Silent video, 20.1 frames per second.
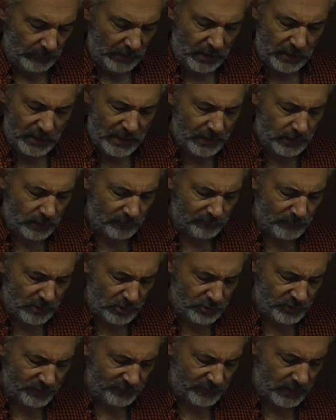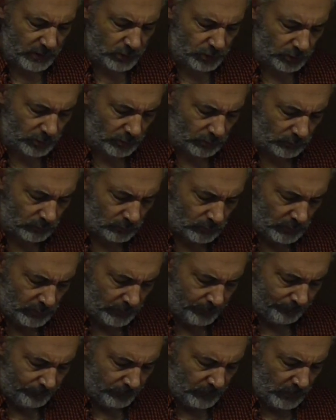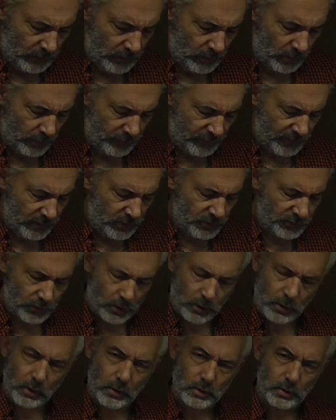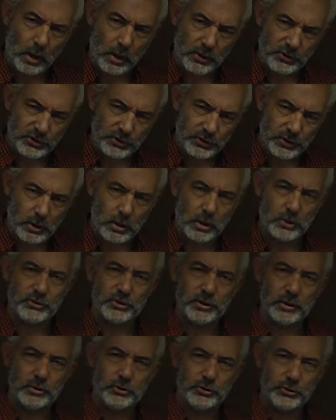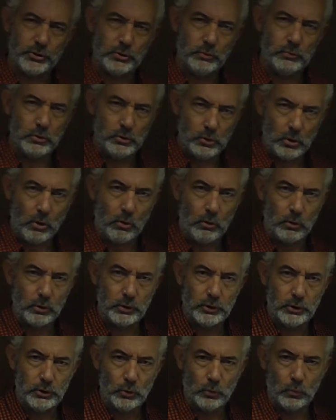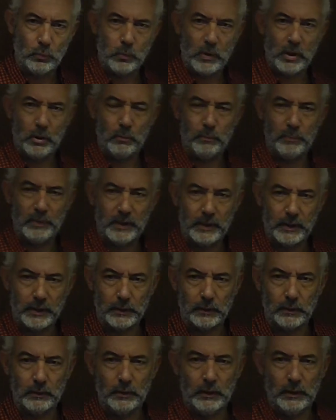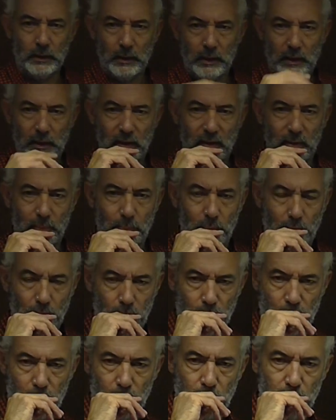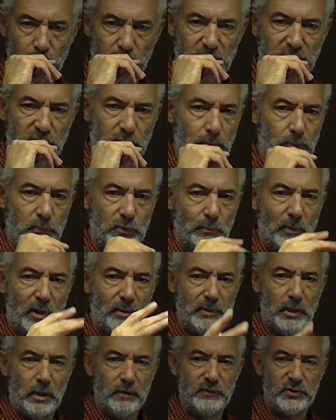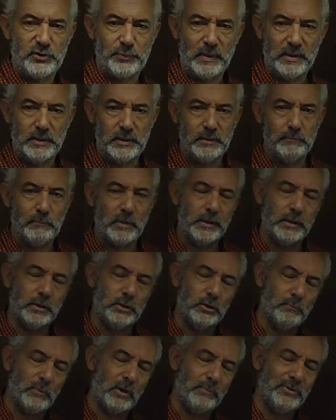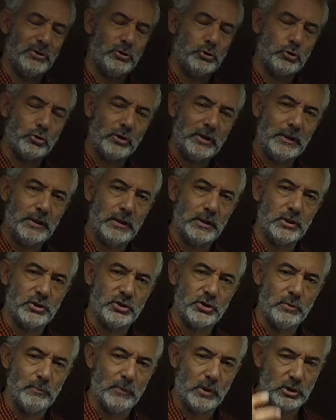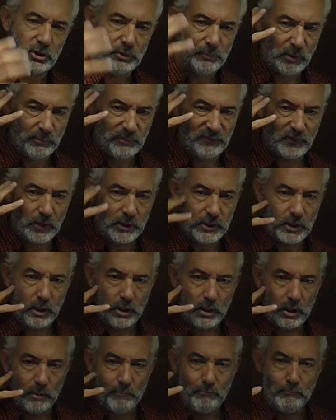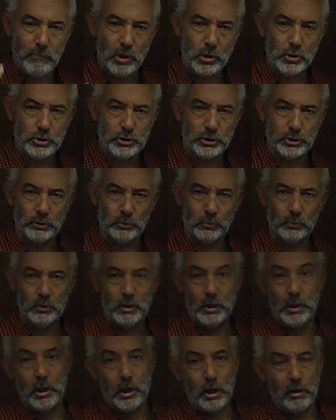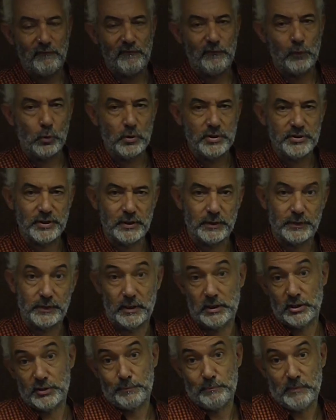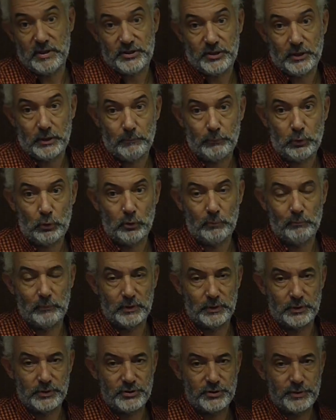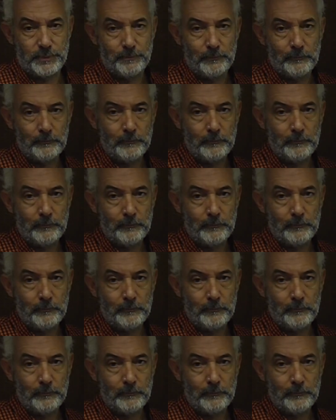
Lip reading: a lack of motivation. You know, things that are starting to knock your well-being. You might be overspending money, you might be drinking too much, you might be very emotional, avoiding things, missing appointments.